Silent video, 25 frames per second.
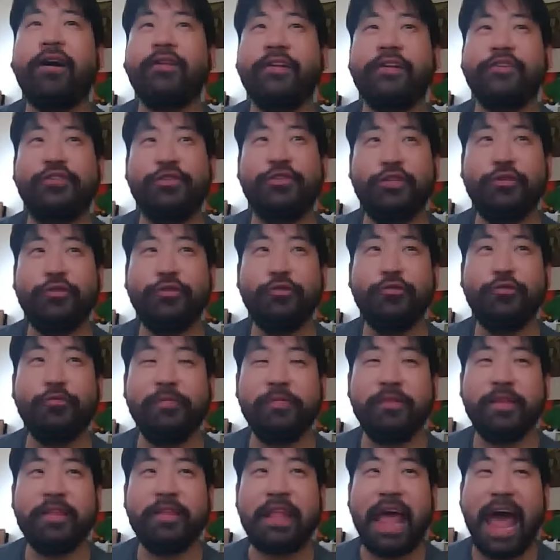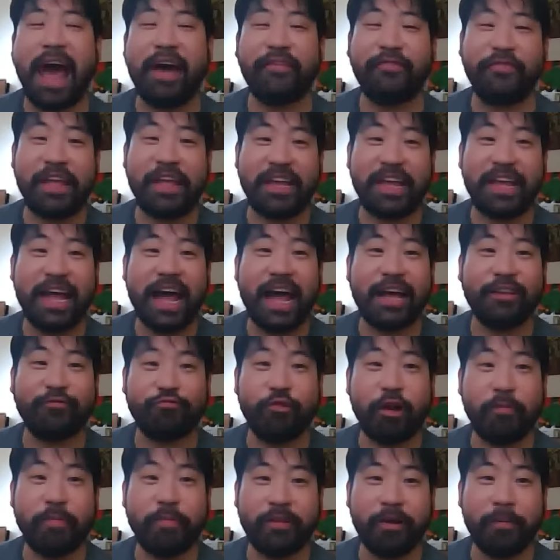two half-naked guys
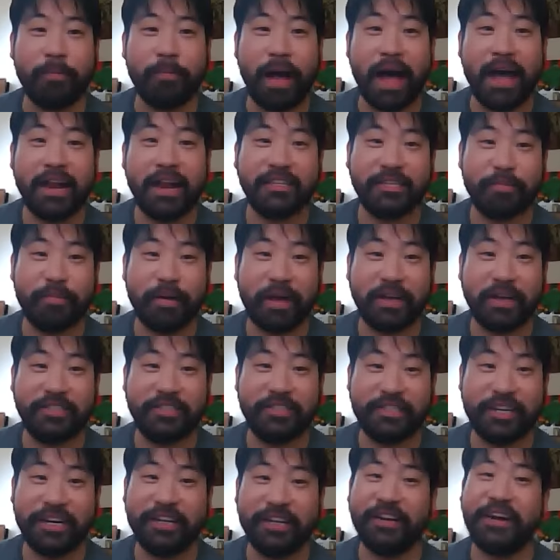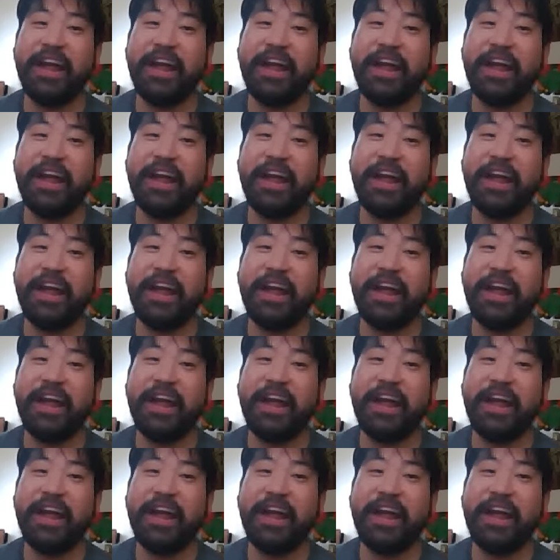rubbing their bodies up against each other.